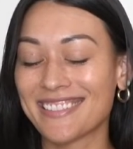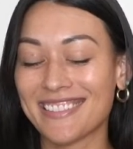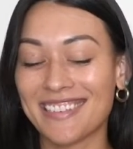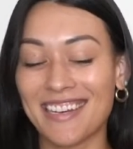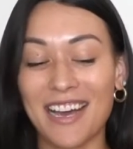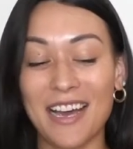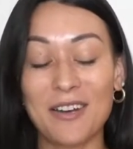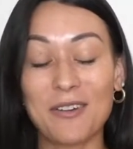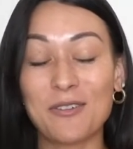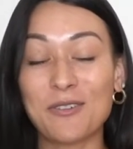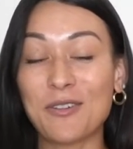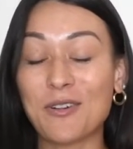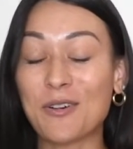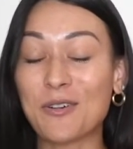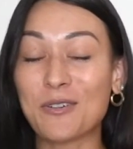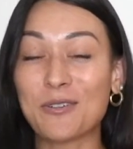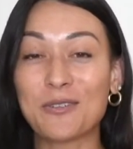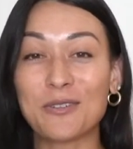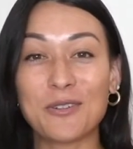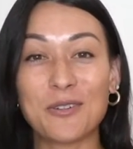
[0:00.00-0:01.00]
I don't
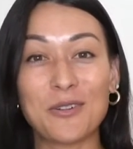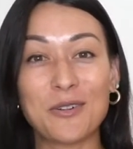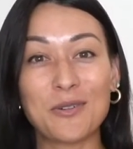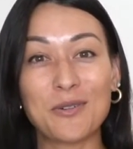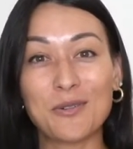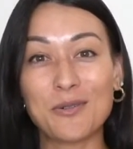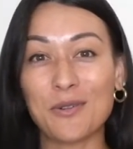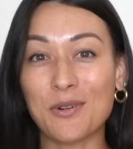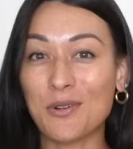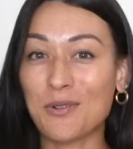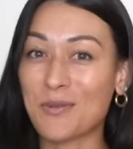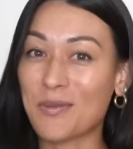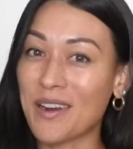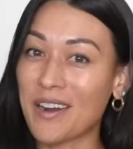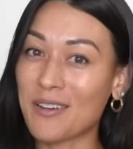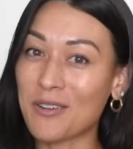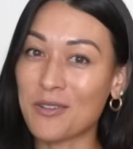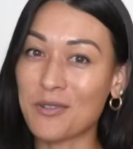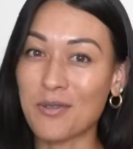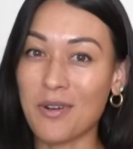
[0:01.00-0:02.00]
know who or
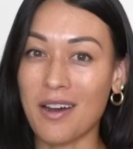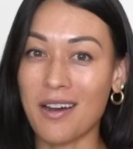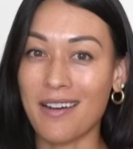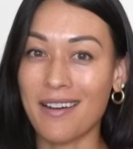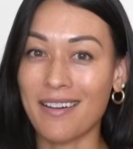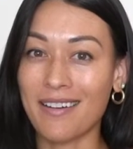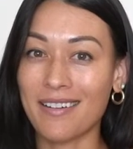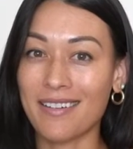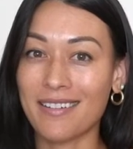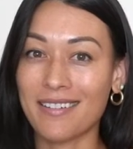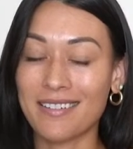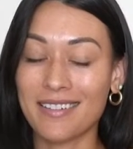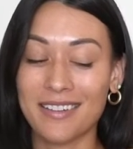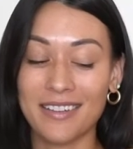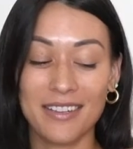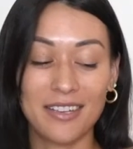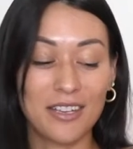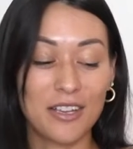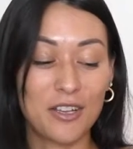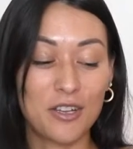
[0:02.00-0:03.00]
where you are.
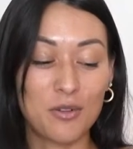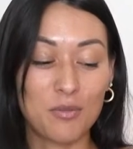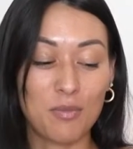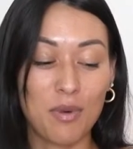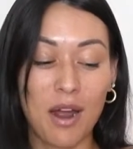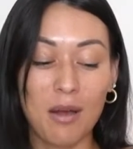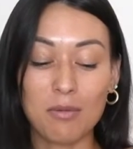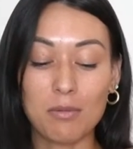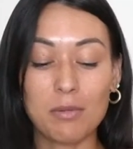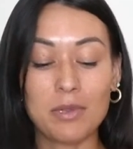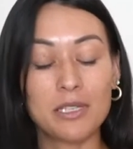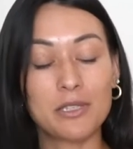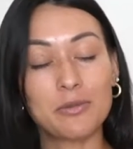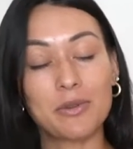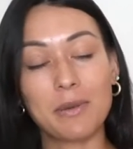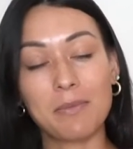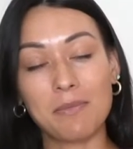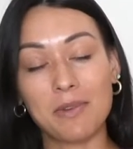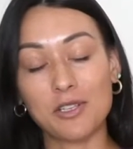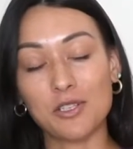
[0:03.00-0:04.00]
You're probably
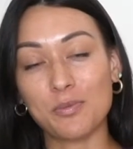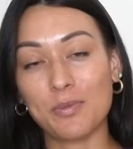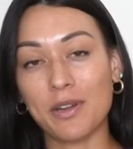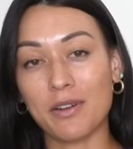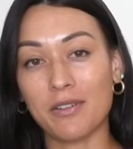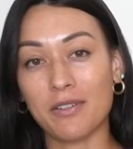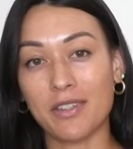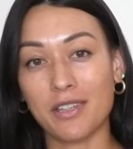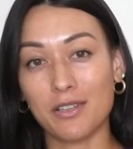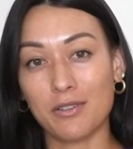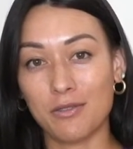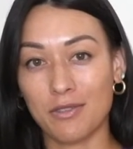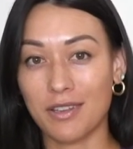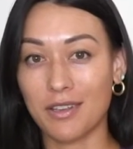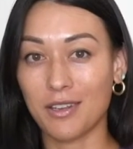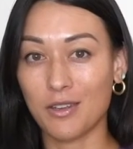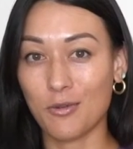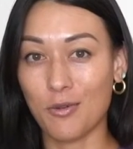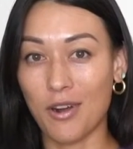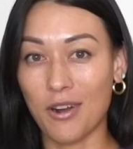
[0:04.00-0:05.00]
doing much better than you
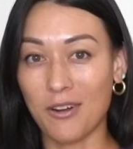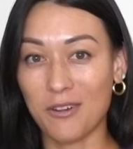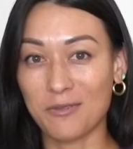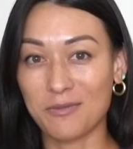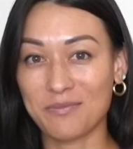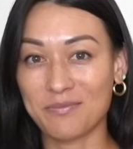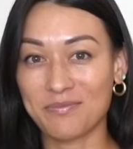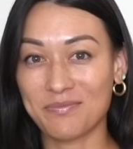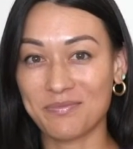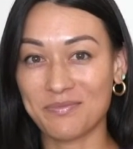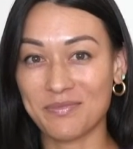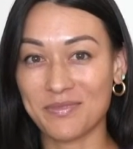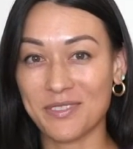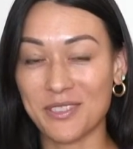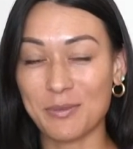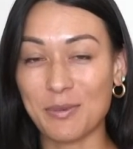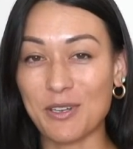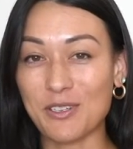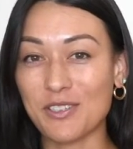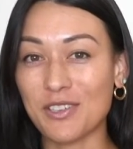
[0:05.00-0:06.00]
think you are,
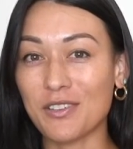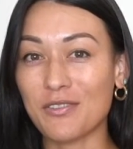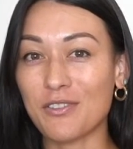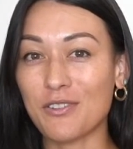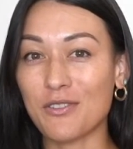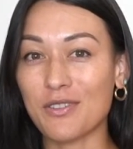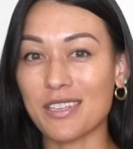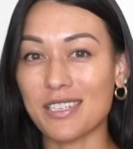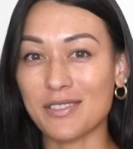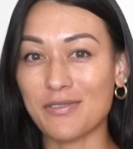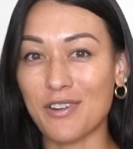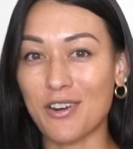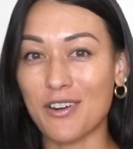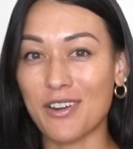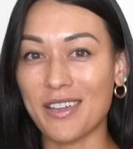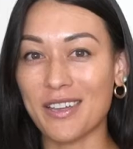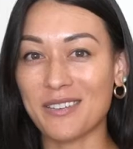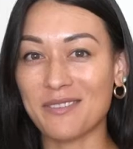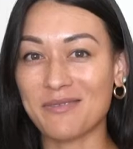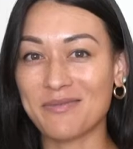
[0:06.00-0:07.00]
especially if you're this far
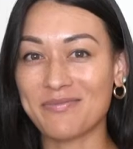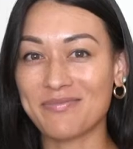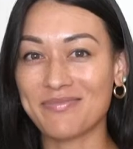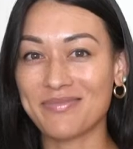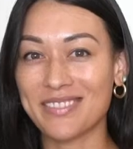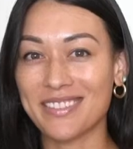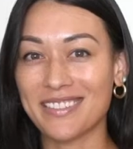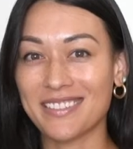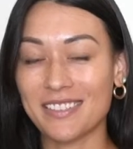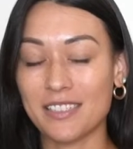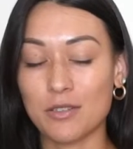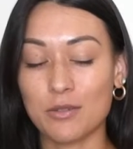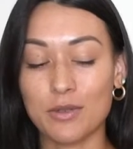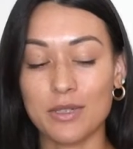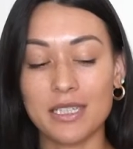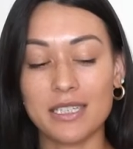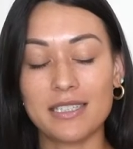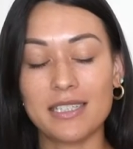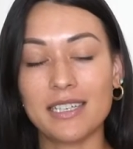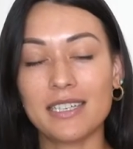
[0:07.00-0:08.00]
in. So we're
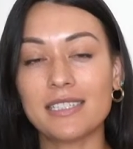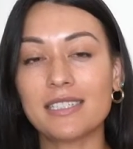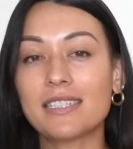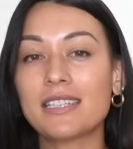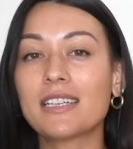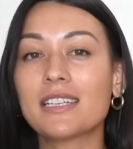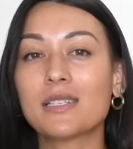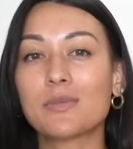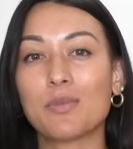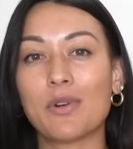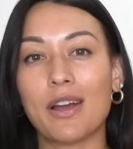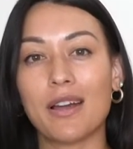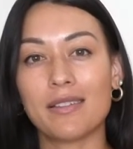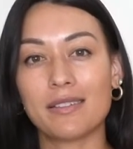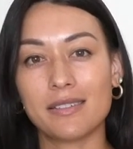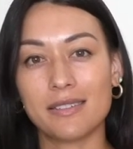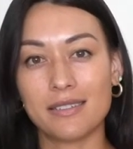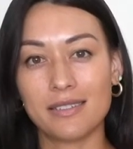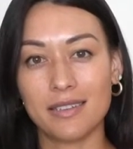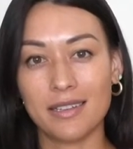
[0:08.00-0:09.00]
going to take 6
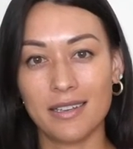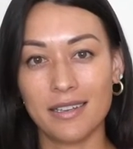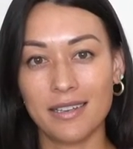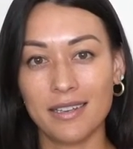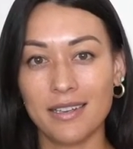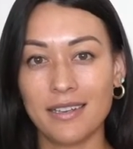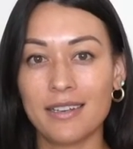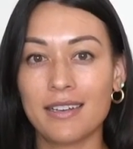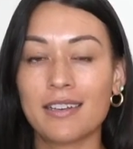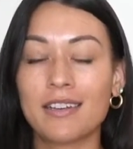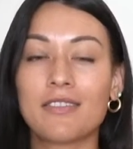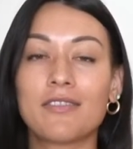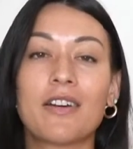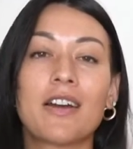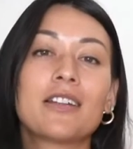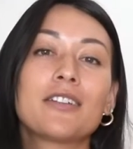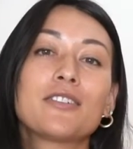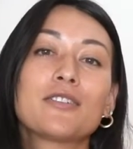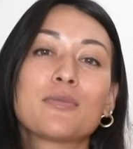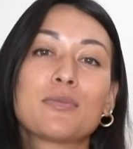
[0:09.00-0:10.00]
breaths.
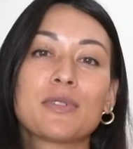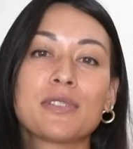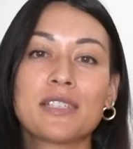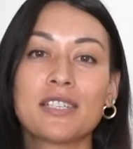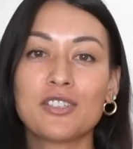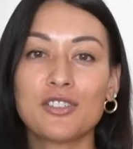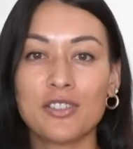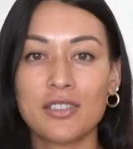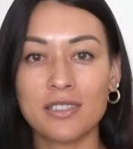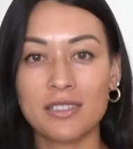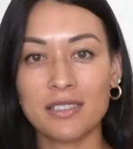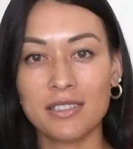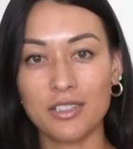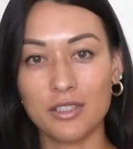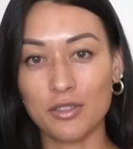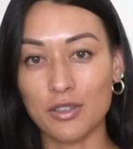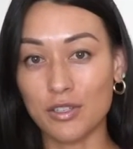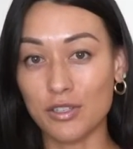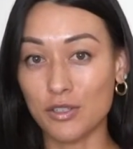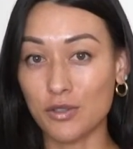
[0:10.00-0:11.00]
Find your position.
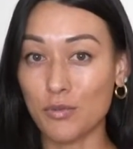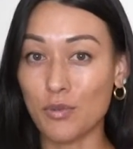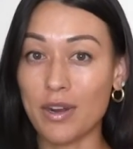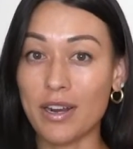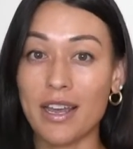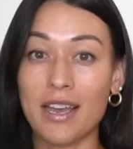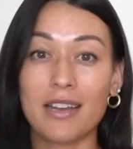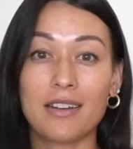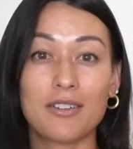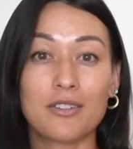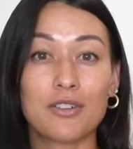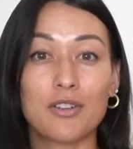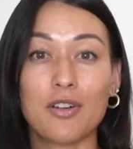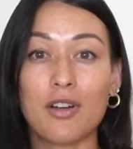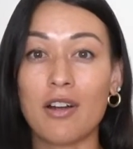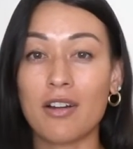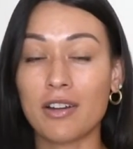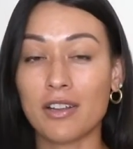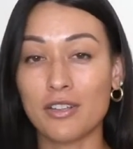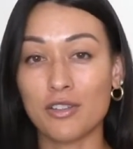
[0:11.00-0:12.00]
You can do one hand on your
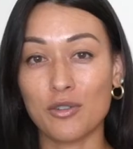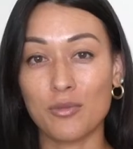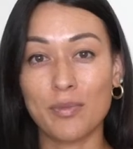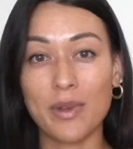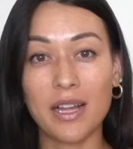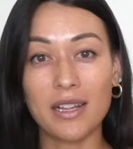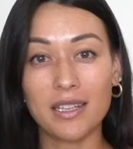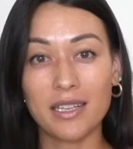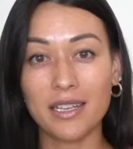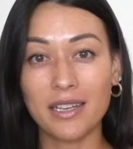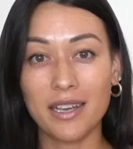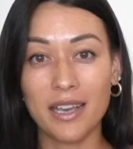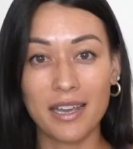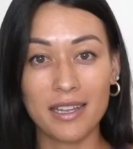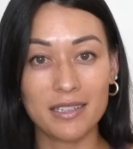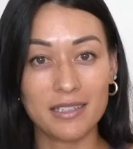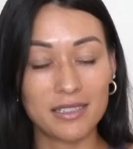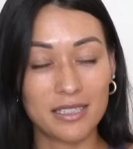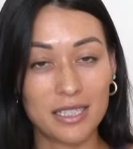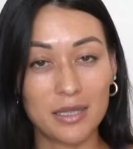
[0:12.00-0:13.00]
heart and your belly
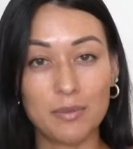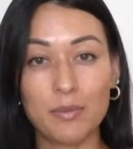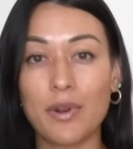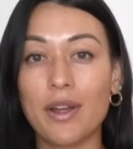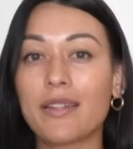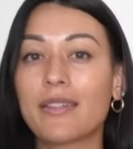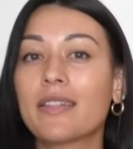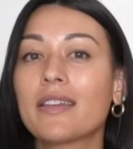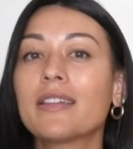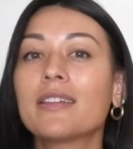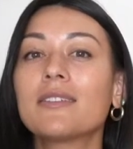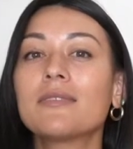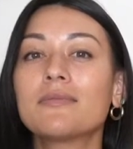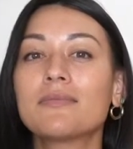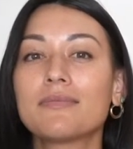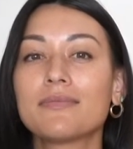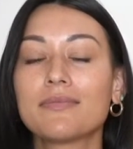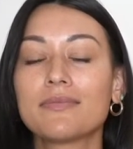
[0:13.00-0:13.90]
again. Deep breath in.